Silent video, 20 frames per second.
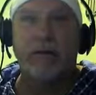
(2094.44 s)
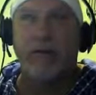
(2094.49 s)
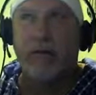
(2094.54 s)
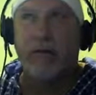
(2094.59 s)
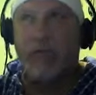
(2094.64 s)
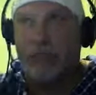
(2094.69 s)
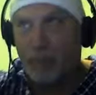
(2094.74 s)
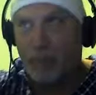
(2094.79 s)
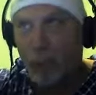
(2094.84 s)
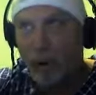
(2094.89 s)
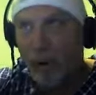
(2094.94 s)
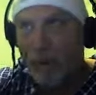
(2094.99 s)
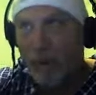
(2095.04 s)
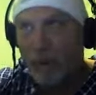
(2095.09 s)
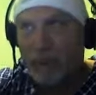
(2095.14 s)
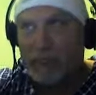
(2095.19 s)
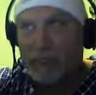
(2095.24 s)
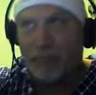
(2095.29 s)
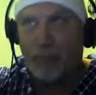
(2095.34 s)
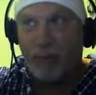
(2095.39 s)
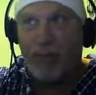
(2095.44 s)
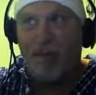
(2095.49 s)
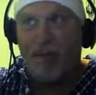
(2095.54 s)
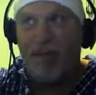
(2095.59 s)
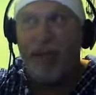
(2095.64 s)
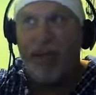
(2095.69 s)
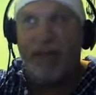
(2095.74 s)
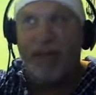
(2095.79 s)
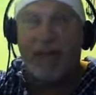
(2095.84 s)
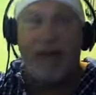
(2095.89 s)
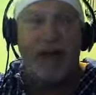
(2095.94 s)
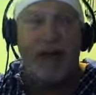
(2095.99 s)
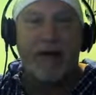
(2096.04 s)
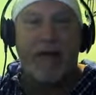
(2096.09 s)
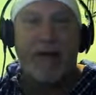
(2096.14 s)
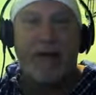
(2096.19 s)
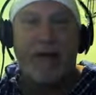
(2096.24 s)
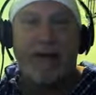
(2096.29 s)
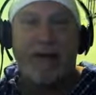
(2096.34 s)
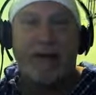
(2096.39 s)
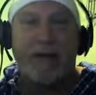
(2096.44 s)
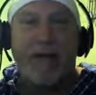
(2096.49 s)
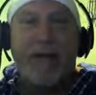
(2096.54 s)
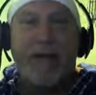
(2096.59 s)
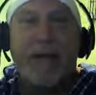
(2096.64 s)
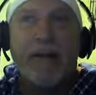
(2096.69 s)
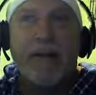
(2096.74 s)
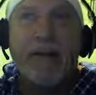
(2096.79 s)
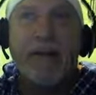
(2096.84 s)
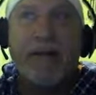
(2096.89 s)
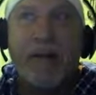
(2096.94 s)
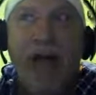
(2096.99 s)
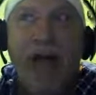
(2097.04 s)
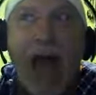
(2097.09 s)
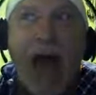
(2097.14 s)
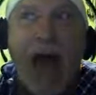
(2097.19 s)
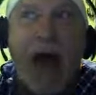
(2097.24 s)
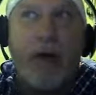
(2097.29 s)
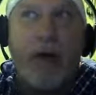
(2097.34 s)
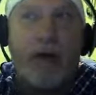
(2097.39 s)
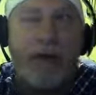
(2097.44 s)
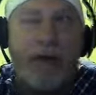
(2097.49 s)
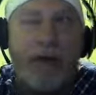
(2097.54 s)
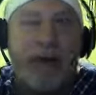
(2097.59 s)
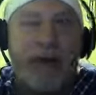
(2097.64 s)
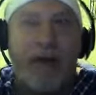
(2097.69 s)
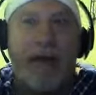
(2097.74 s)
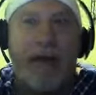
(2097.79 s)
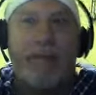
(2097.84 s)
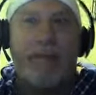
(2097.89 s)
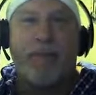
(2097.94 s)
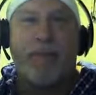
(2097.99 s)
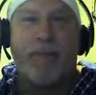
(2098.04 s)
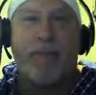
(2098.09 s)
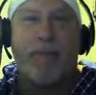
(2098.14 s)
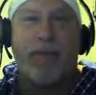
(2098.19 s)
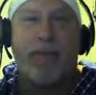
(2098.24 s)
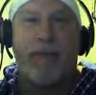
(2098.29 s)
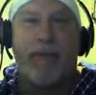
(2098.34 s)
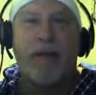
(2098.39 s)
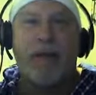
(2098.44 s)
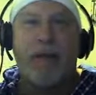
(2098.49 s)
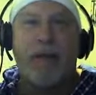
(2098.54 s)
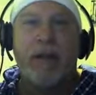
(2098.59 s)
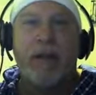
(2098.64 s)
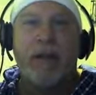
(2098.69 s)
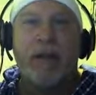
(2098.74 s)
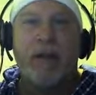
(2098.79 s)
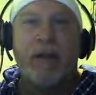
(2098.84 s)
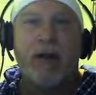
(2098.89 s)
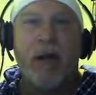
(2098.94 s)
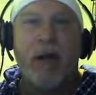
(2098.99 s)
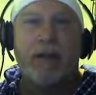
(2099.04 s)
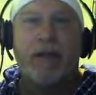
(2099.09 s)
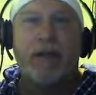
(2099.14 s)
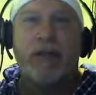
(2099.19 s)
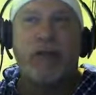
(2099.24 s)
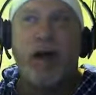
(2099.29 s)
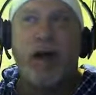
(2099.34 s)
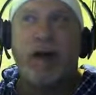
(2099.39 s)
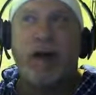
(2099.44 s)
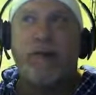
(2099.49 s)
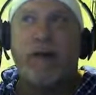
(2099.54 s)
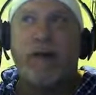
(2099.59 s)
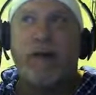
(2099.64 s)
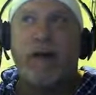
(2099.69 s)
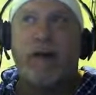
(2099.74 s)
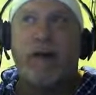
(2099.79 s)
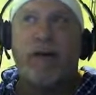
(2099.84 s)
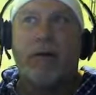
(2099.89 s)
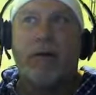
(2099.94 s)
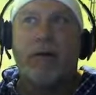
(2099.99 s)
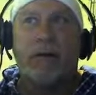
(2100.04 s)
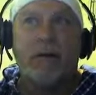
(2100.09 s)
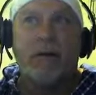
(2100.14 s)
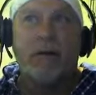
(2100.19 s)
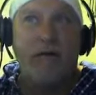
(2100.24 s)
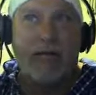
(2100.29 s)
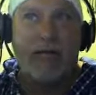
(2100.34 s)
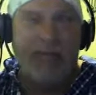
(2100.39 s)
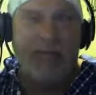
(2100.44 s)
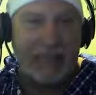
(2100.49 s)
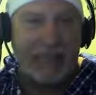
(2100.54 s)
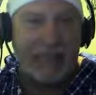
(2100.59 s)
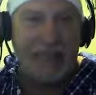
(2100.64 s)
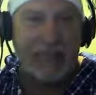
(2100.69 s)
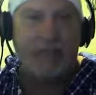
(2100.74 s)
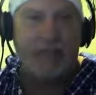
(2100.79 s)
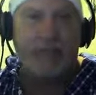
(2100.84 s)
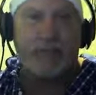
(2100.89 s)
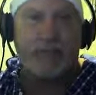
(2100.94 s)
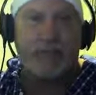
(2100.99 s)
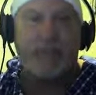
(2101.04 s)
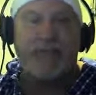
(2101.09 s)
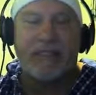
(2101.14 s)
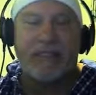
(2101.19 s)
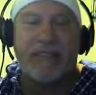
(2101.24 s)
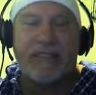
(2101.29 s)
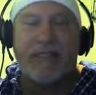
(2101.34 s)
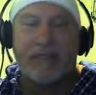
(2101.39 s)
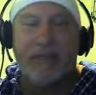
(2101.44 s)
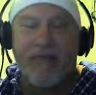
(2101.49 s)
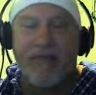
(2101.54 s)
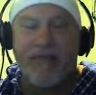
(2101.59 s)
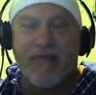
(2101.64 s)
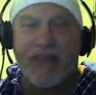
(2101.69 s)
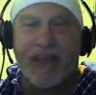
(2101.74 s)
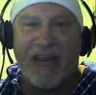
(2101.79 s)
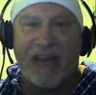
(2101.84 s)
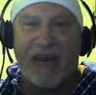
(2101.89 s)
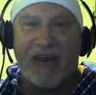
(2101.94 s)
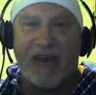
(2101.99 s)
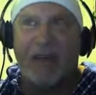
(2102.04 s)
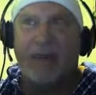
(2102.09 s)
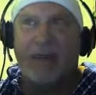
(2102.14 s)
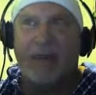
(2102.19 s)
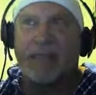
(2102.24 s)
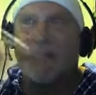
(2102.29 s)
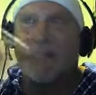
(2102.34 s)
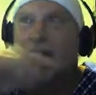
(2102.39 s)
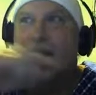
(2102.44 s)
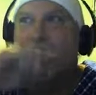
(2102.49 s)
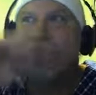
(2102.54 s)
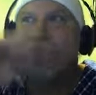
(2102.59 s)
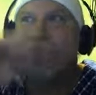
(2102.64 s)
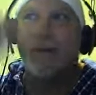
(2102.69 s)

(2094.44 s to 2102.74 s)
That's part of this prophetic utterance. Now they're going to implement the $100 bill that's in this prophetic utterance.